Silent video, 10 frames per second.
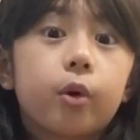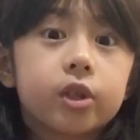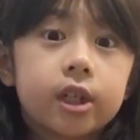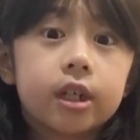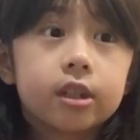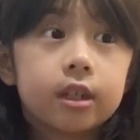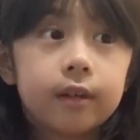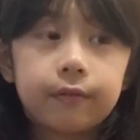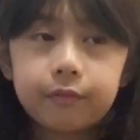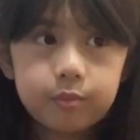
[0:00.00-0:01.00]
don't really
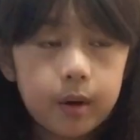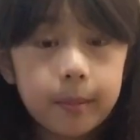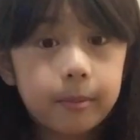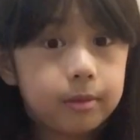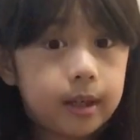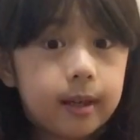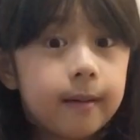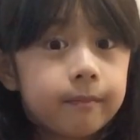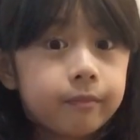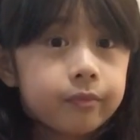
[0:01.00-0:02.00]
focus here. If
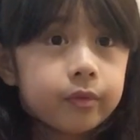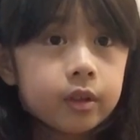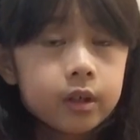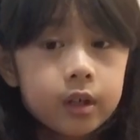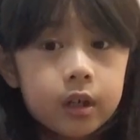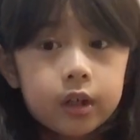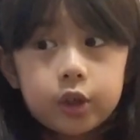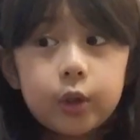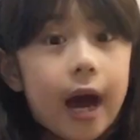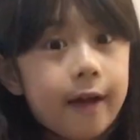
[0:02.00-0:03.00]
probably
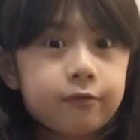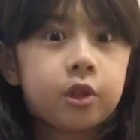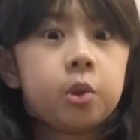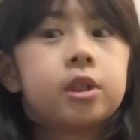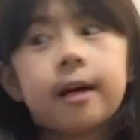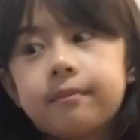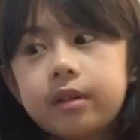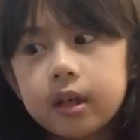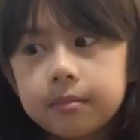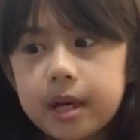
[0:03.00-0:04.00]
you
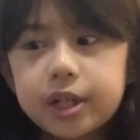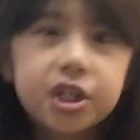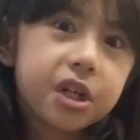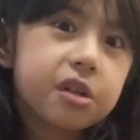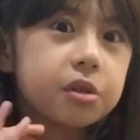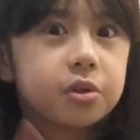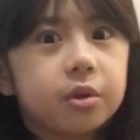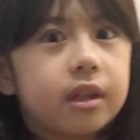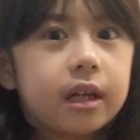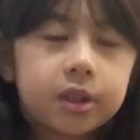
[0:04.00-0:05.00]
have to do something,
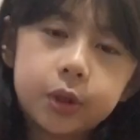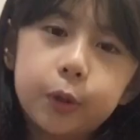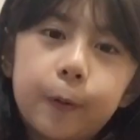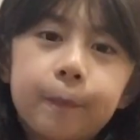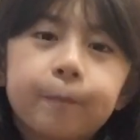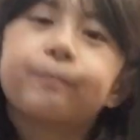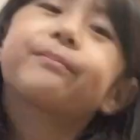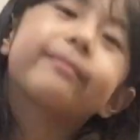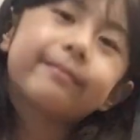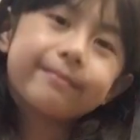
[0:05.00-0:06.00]
make sure you do
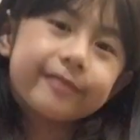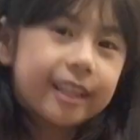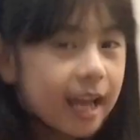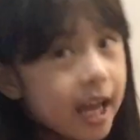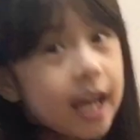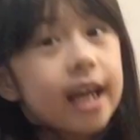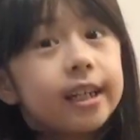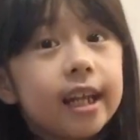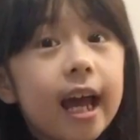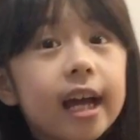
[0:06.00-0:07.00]
that too.
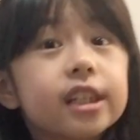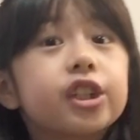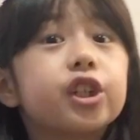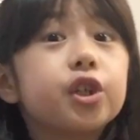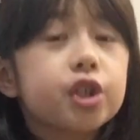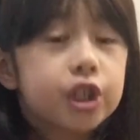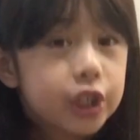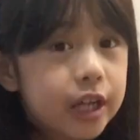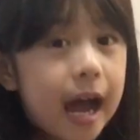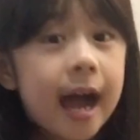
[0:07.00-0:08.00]

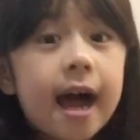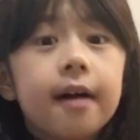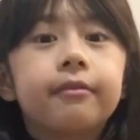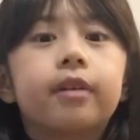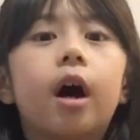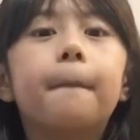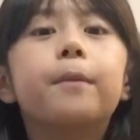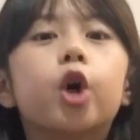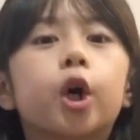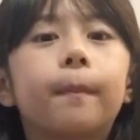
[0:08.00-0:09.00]
Next, you should
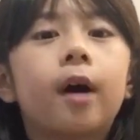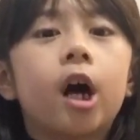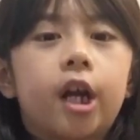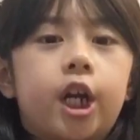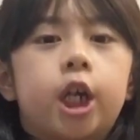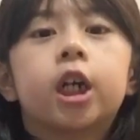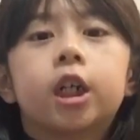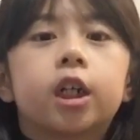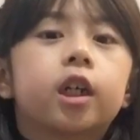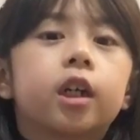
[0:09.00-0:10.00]
have a
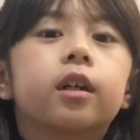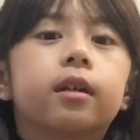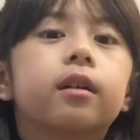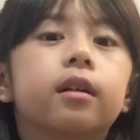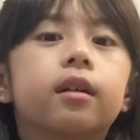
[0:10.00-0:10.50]
bookmark.